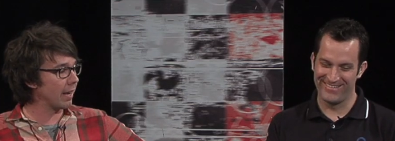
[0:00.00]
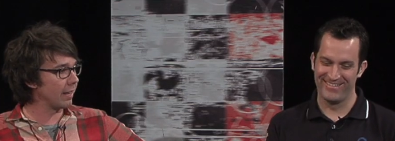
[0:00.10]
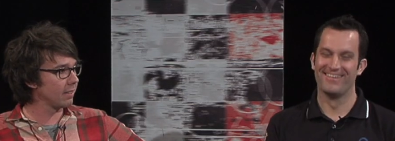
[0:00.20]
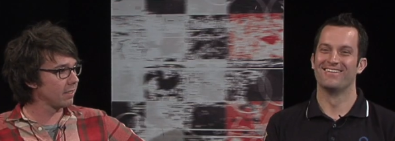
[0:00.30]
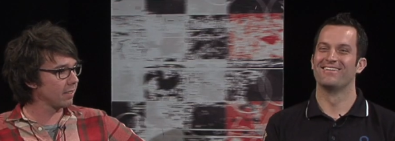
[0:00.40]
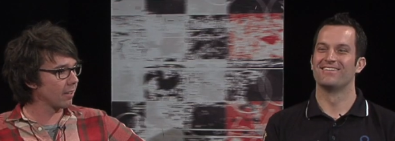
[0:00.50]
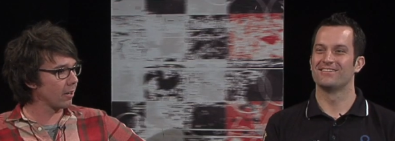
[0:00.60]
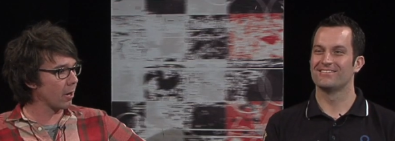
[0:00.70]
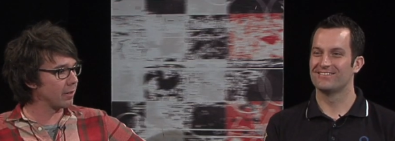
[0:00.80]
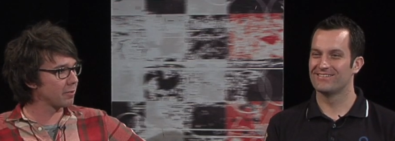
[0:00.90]
Speaker 1: and, you know,
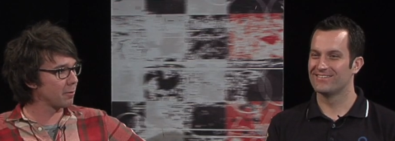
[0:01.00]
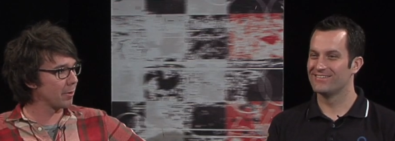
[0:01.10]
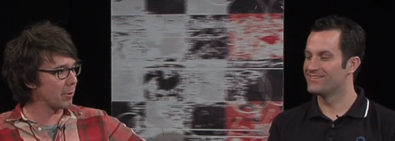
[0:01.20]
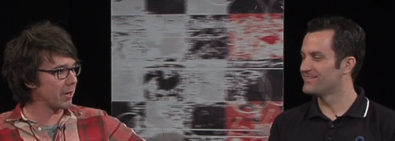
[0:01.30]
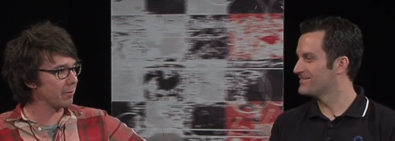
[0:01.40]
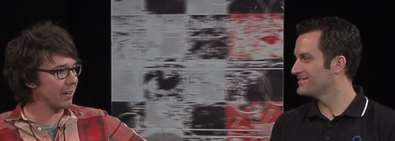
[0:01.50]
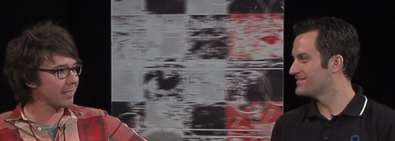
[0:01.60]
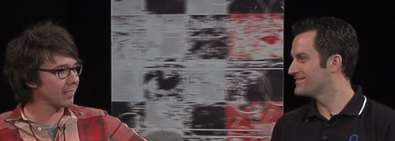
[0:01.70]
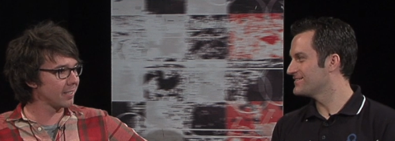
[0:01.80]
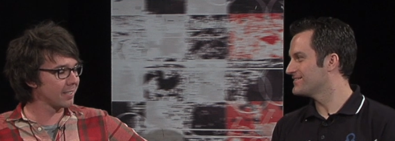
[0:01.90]
going to Formula One
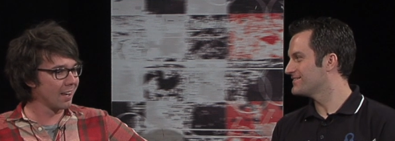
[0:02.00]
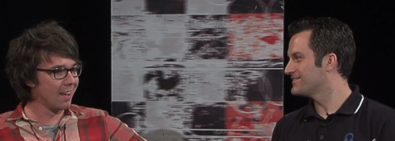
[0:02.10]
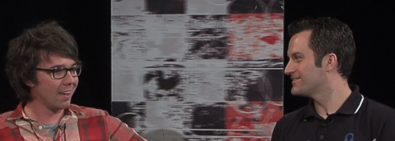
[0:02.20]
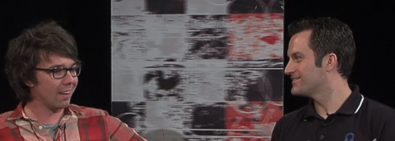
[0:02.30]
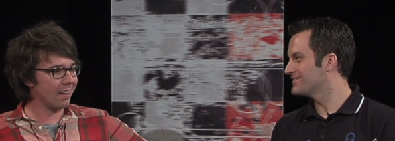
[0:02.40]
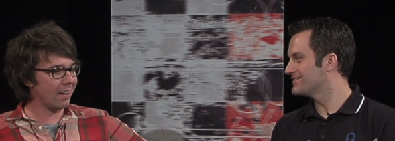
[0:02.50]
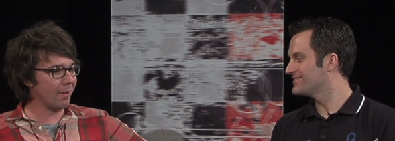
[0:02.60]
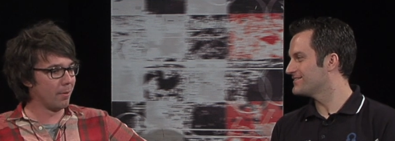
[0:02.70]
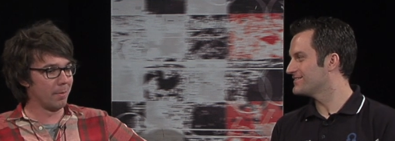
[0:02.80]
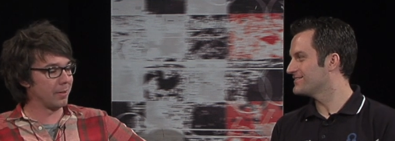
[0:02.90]
races uh,
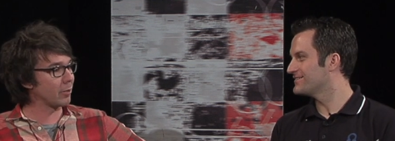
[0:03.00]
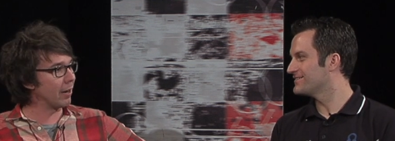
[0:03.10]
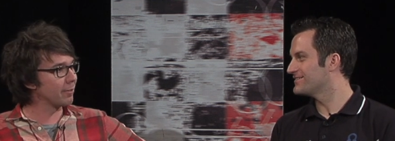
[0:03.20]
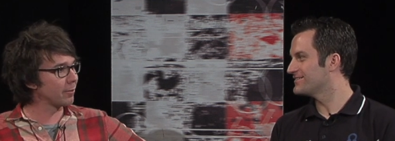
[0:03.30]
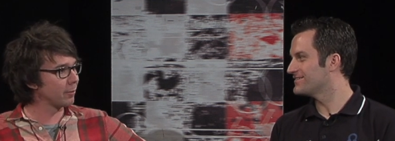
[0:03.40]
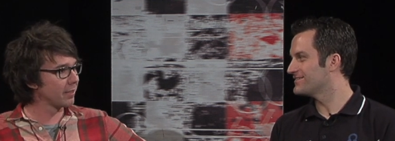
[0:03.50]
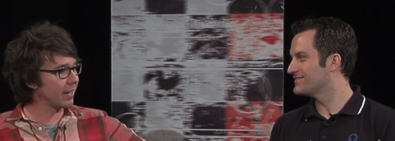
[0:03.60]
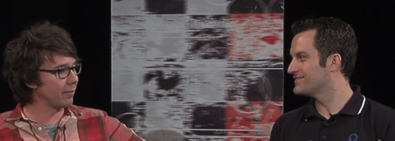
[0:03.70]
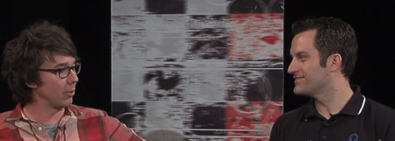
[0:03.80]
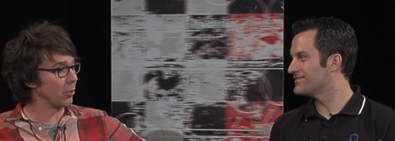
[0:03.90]
I'm almost grateful that
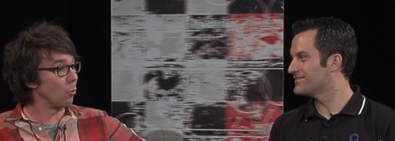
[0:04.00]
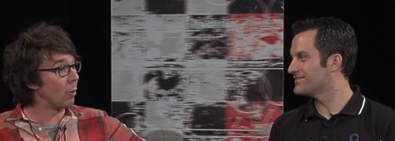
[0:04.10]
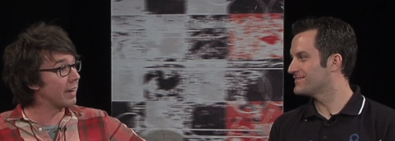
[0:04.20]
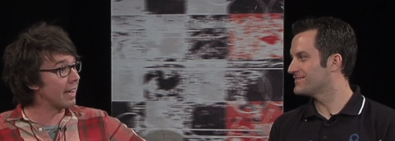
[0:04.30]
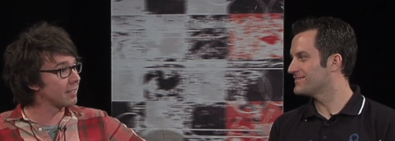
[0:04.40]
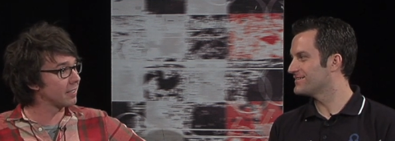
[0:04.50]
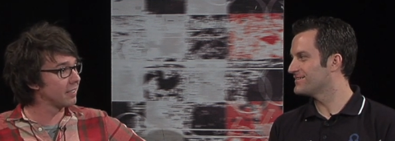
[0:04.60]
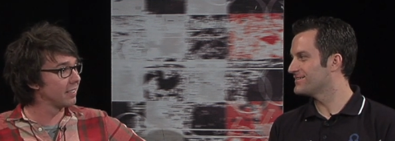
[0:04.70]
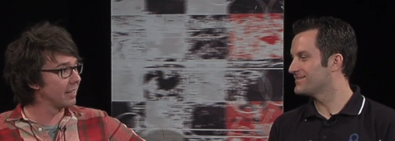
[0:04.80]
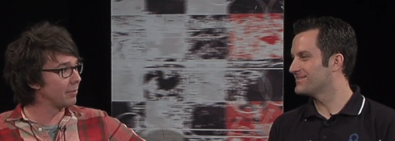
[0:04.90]
I've only got one
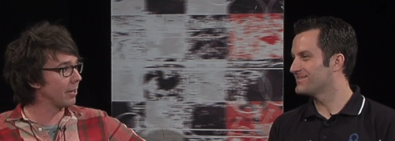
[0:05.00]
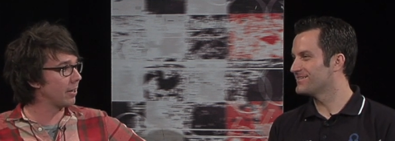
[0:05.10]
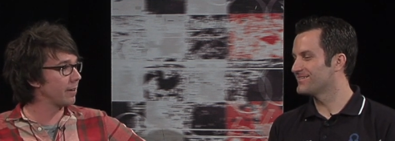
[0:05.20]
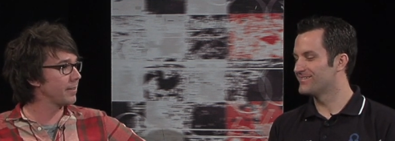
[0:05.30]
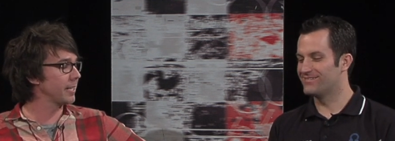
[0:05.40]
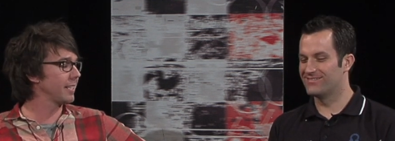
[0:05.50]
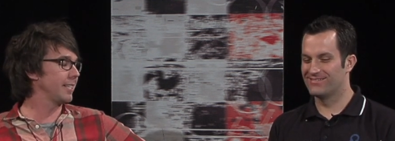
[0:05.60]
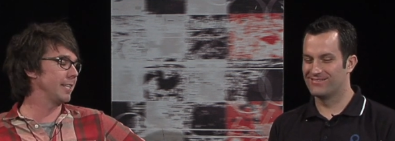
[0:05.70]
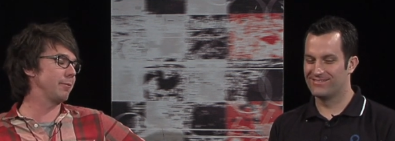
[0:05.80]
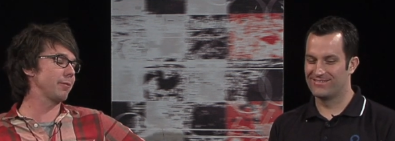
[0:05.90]
hazard in my life now to
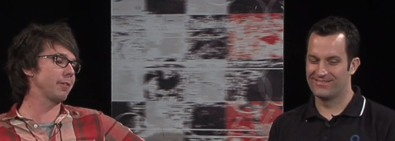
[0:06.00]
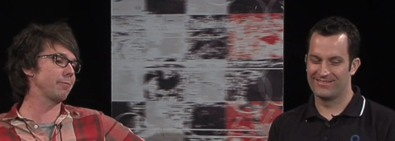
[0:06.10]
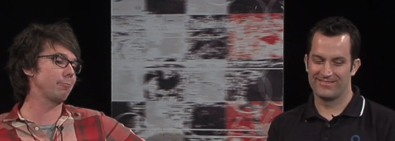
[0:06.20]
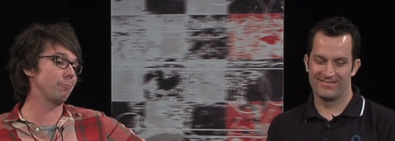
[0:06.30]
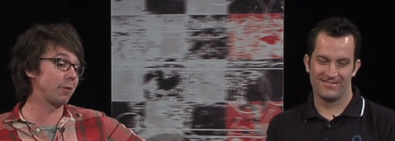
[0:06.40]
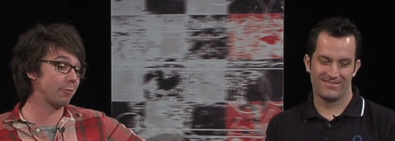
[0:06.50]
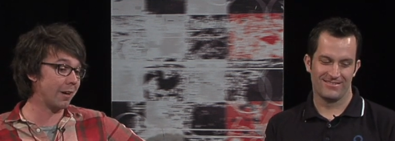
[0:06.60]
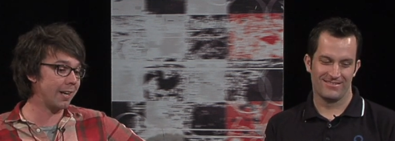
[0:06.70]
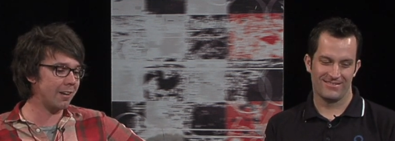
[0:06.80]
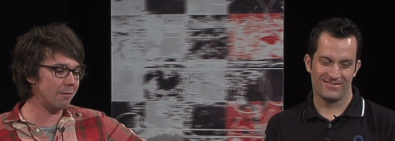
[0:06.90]
contend with, with, with
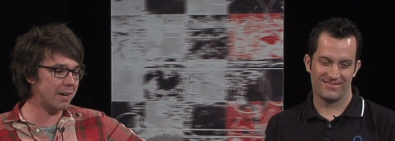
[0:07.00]
radio.